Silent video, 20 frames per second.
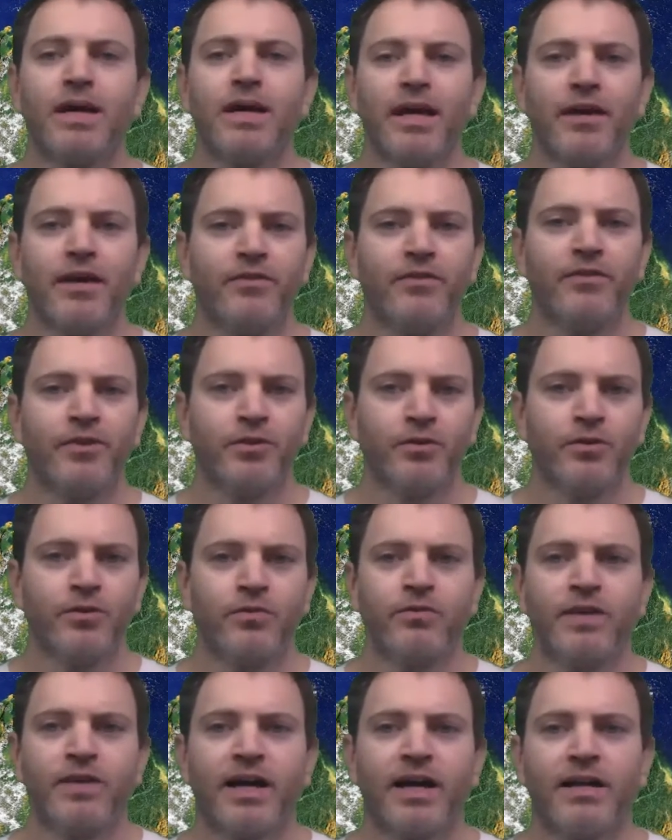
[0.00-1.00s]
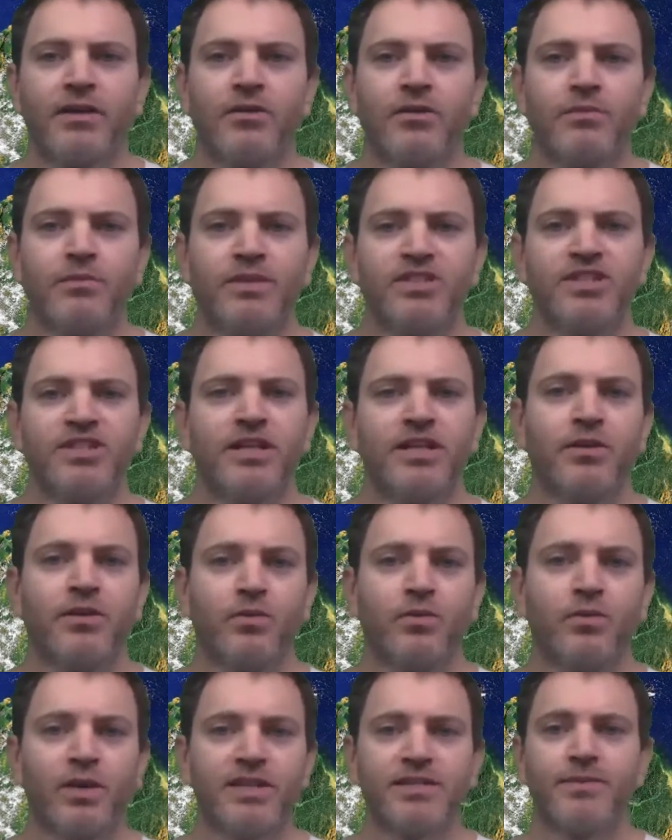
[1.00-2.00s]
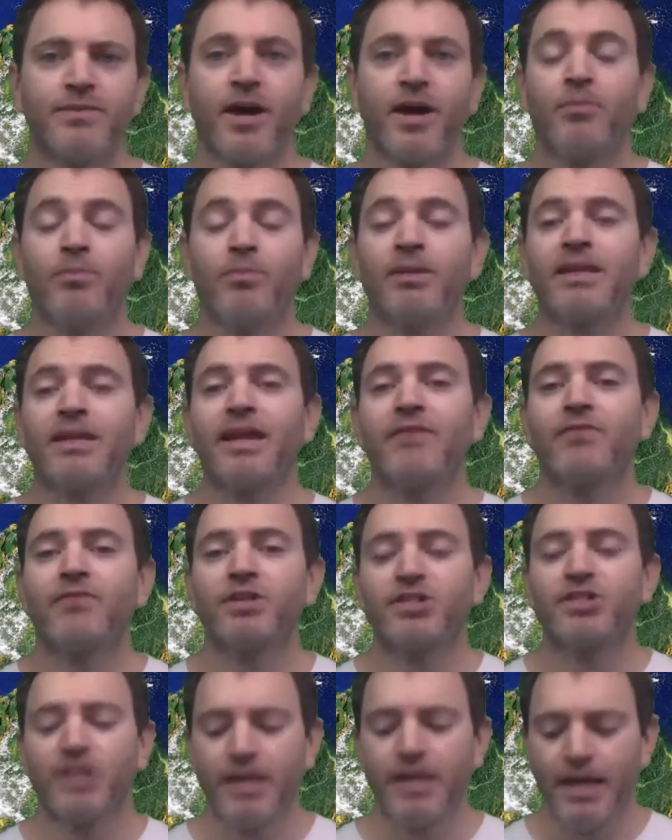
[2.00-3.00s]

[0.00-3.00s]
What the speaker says: If you've got a low budget and you want some help and leverage.